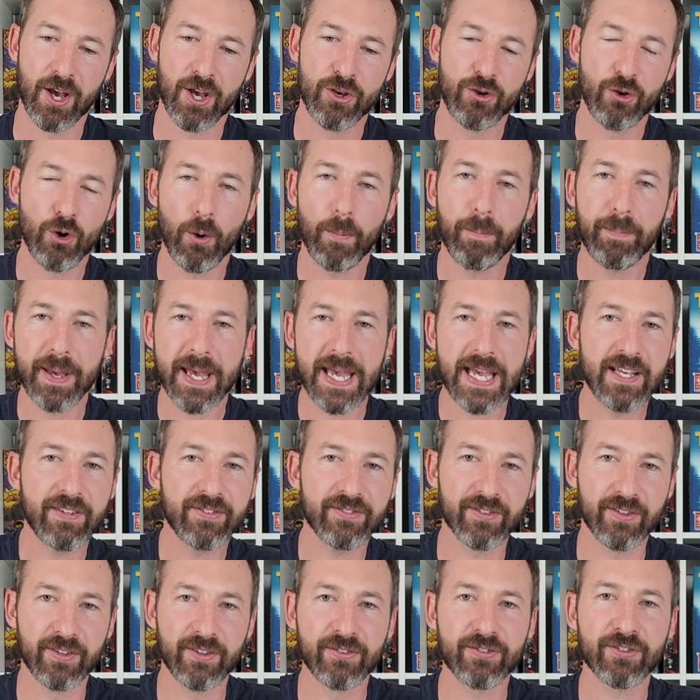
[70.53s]
Your
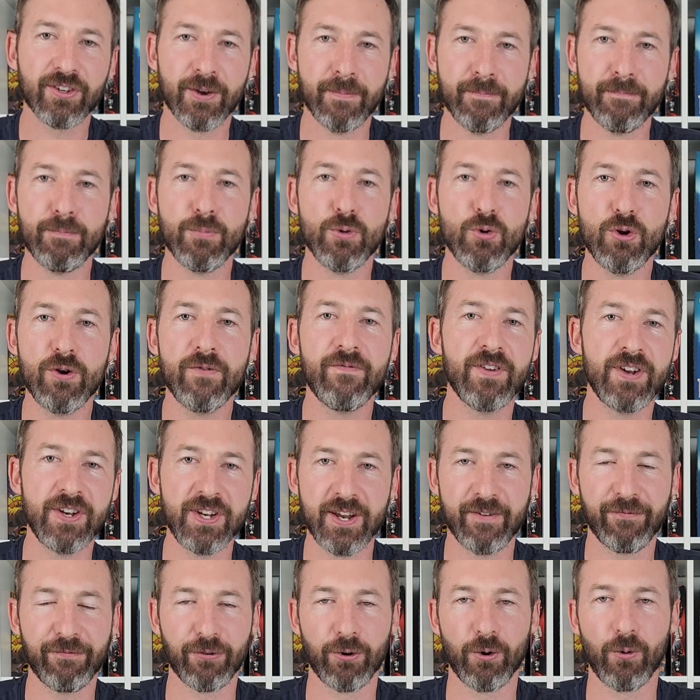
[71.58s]
pieces can move in
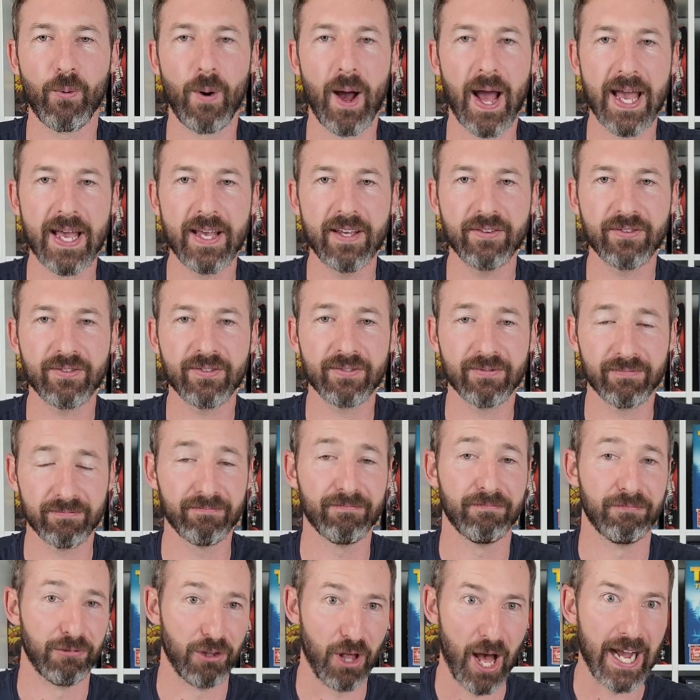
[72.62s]
different ways,
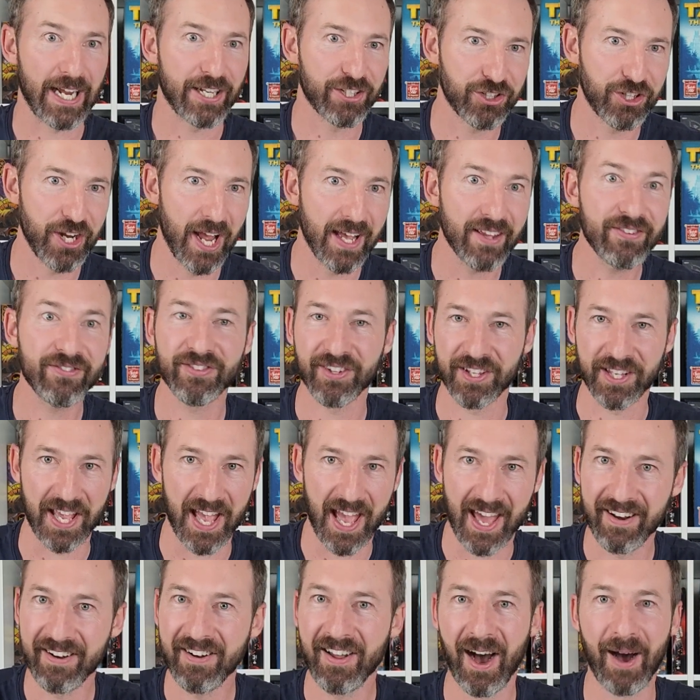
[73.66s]
like chess
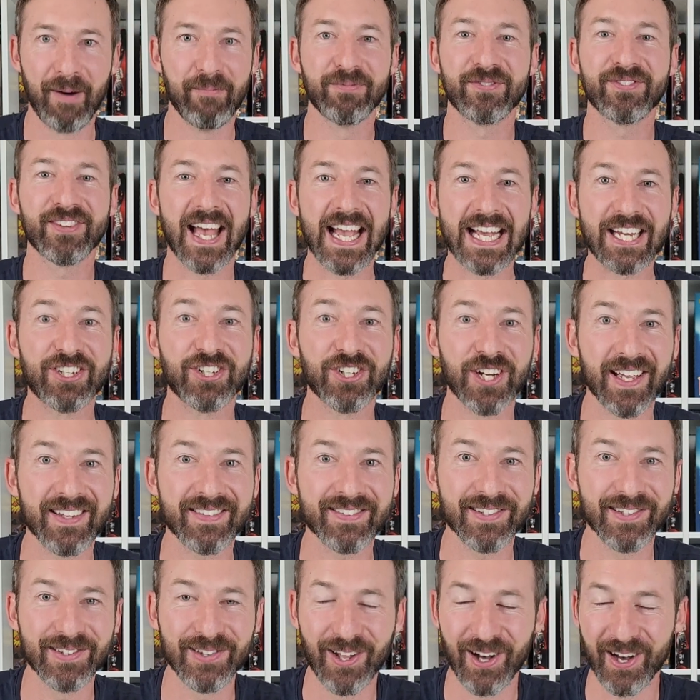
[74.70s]
again. I'm saying
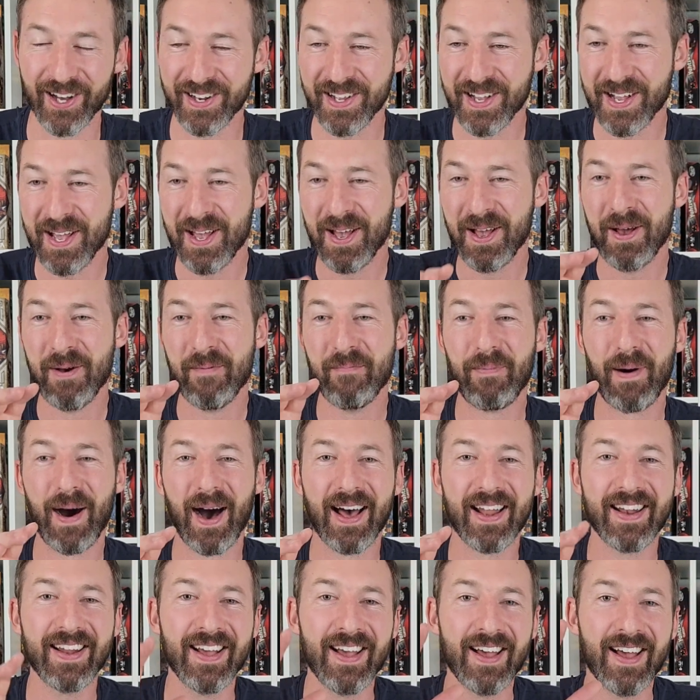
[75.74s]
chess a lot,
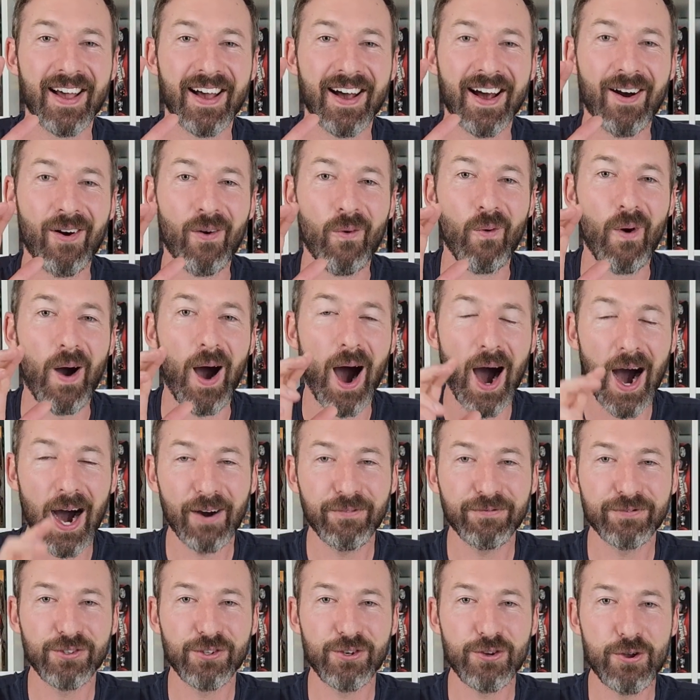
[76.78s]
but
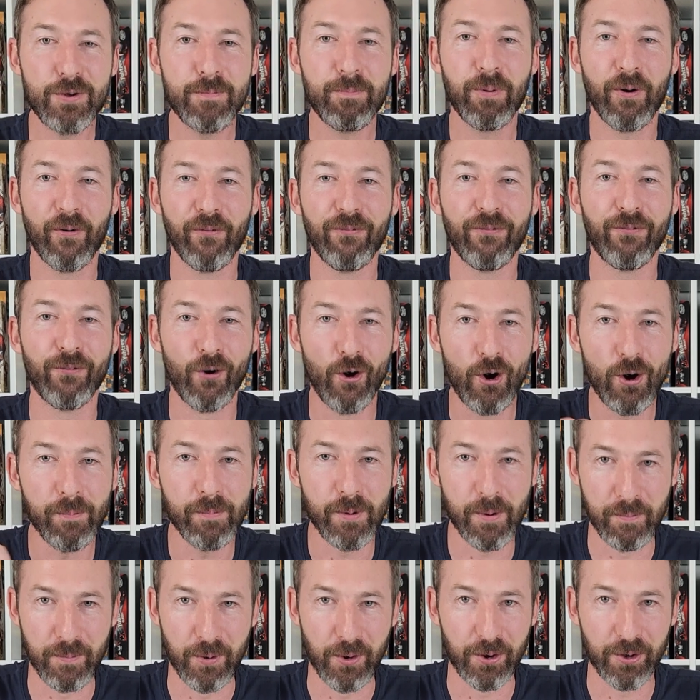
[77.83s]
after you
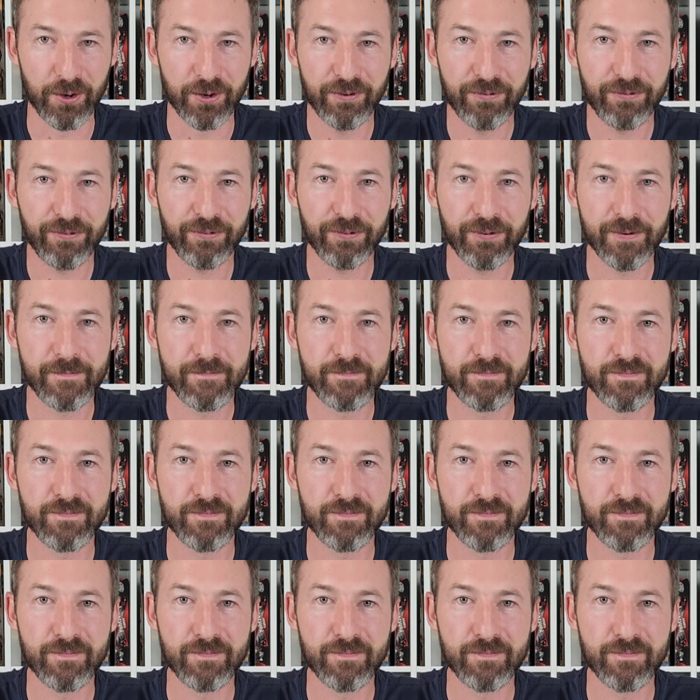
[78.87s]
perform a move,